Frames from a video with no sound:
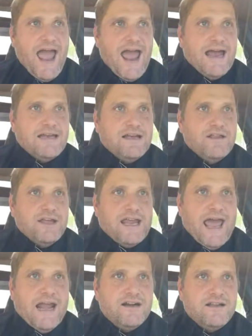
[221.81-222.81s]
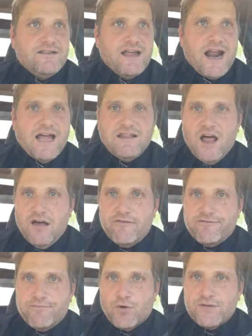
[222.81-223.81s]
and the Canada that I
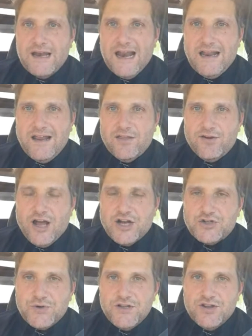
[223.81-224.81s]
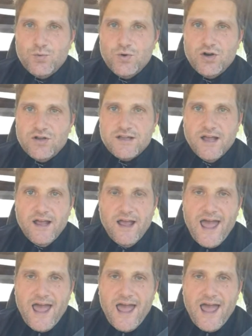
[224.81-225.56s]
love more than any other country in the world.